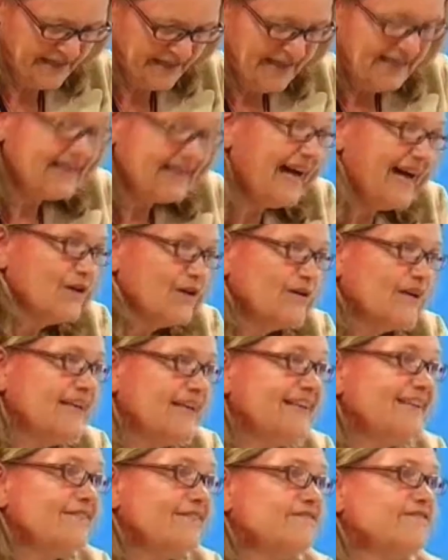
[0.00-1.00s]
Now,
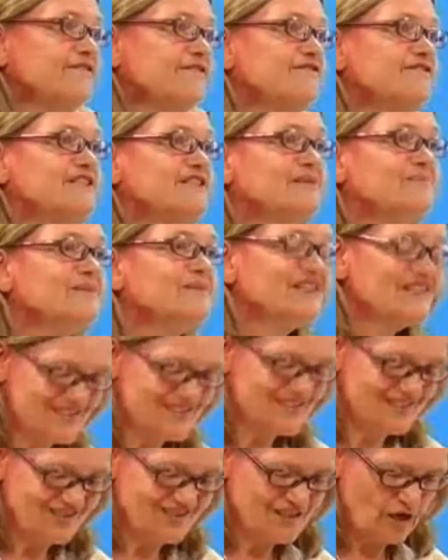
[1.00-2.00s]
in 15
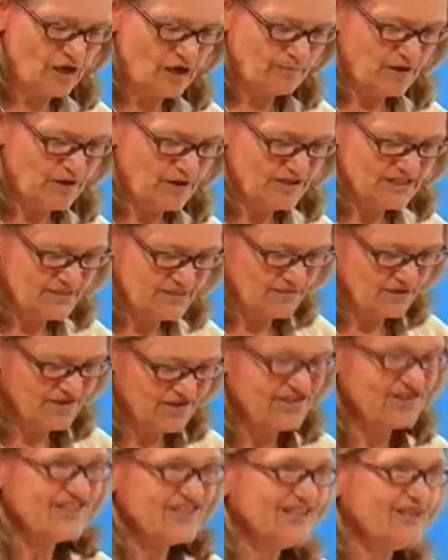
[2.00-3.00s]
minutes, it's not possible
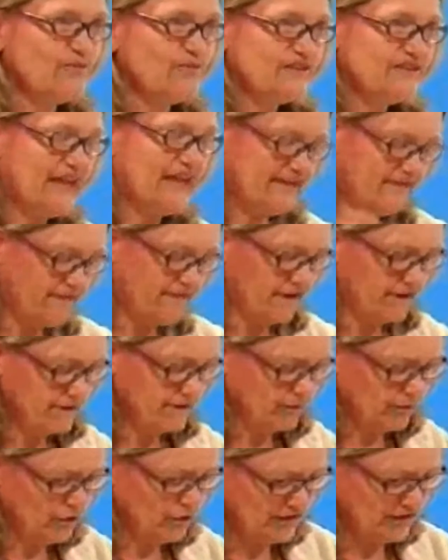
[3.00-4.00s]
to deal with that very
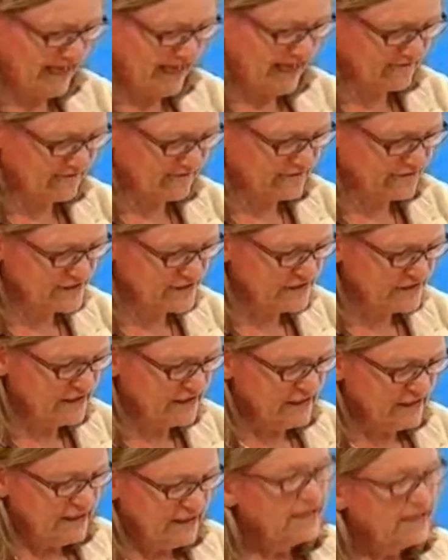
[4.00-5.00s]
broad canvas.
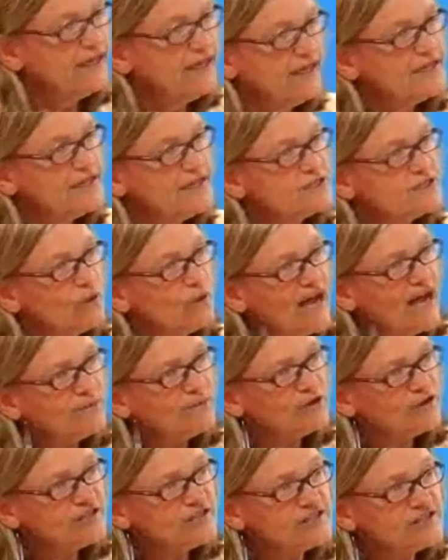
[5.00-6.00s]
So I
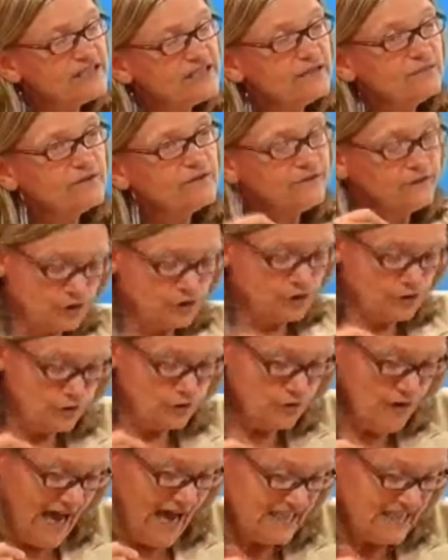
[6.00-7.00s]
want to deal with
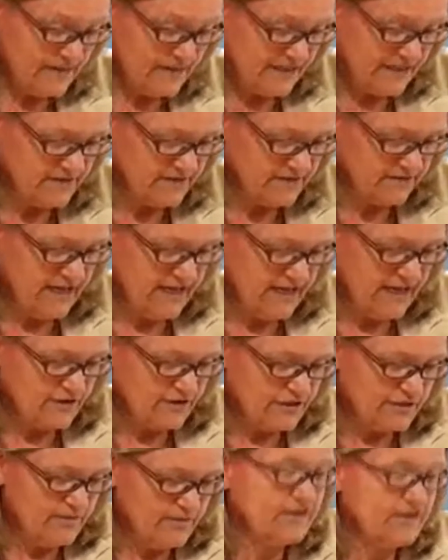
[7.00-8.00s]
two aspects of
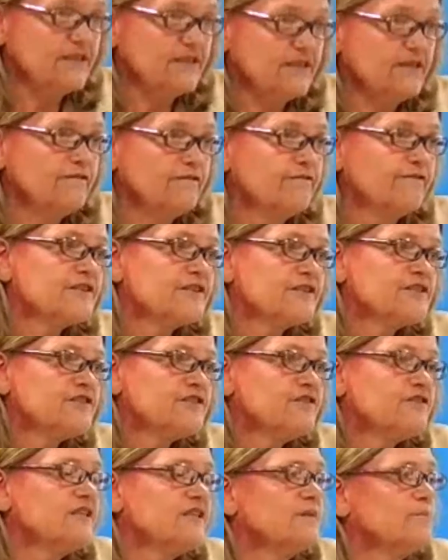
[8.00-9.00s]
accountability.
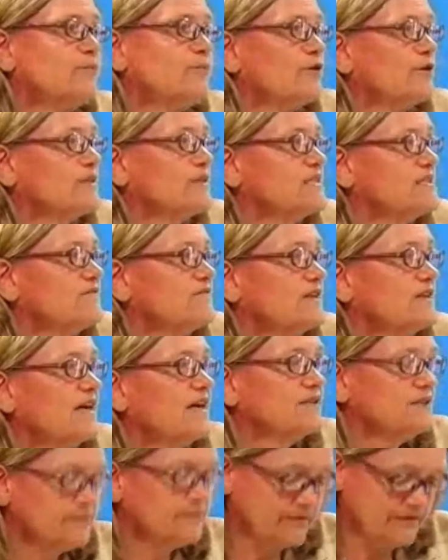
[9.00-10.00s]
First, the importance of
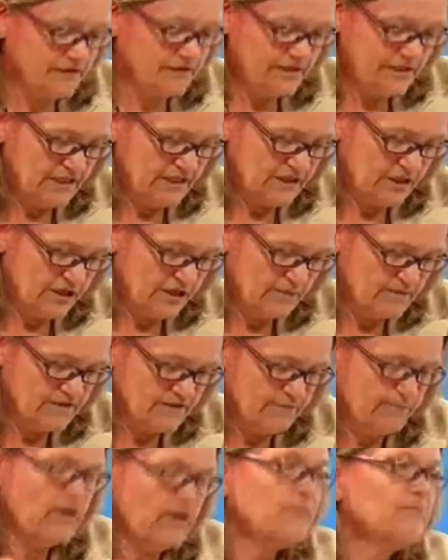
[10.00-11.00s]
accountability in terms
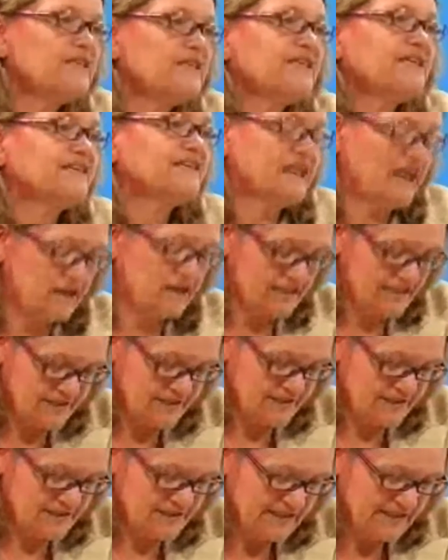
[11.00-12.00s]
of public
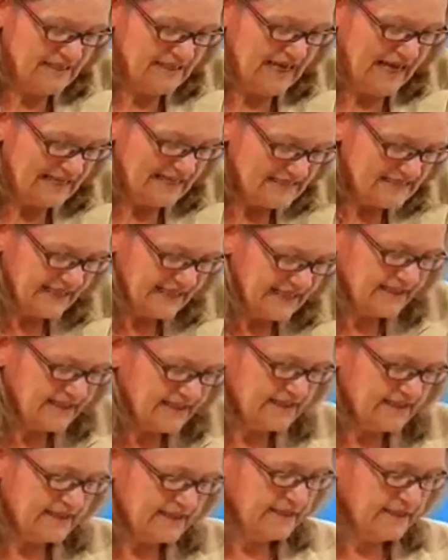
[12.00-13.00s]
catharsis, and
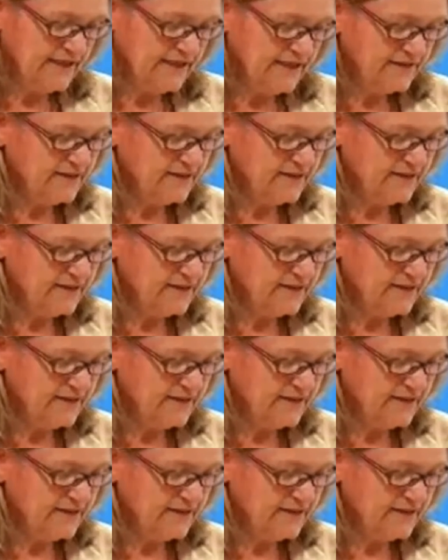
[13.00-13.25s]
secondly, the